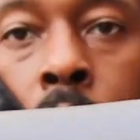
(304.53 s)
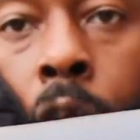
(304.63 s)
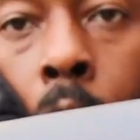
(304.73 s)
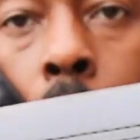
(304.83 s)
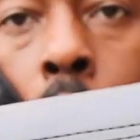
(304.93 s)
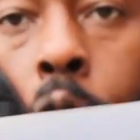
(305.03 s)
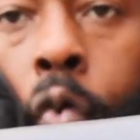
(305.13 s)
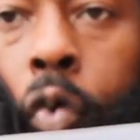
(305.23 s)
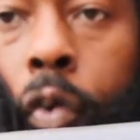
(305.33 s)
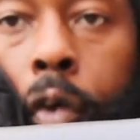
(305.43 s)
You know,
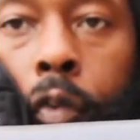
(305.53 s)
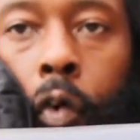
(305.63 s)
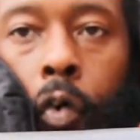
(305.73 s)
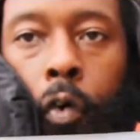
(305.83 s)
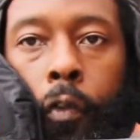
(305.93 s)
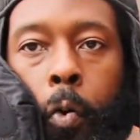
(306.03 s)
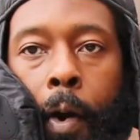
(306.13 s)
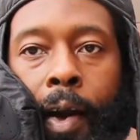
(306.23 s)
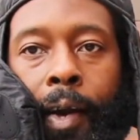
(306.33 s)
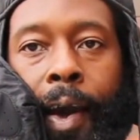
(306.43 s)
1, 2, 3, 4,
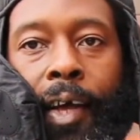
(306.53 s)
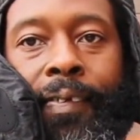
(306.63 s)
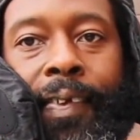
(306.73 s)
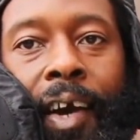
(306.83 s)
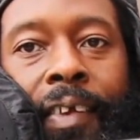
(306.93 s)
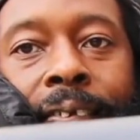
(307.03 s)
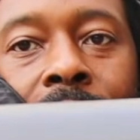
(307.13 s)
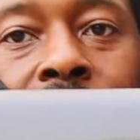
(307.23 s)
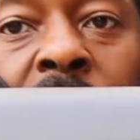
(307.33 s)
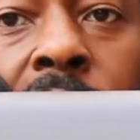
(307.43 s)
5,
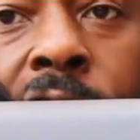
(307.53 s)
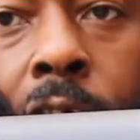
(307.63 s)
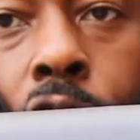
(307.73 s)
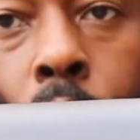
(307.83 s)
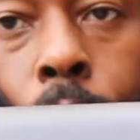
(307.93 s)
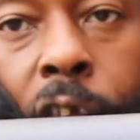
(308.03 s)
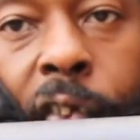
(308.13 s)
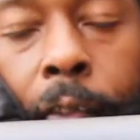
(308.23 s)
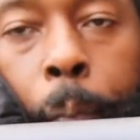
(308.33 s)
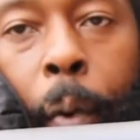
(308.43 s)
6. 6
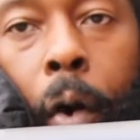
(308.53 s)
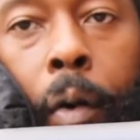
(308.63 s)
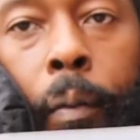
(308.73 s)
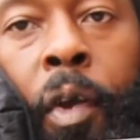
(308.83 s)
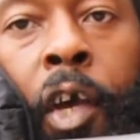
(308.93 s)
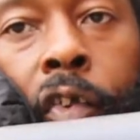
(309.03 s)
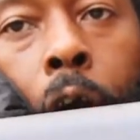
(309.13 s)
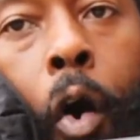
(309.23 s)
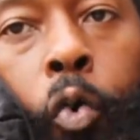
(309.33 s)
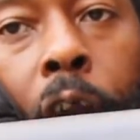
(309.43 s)
rivets at the bottom to
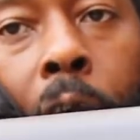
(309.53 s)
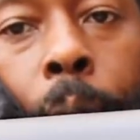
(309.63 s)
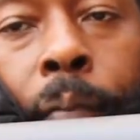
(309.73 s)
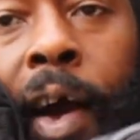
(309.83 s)
hold it up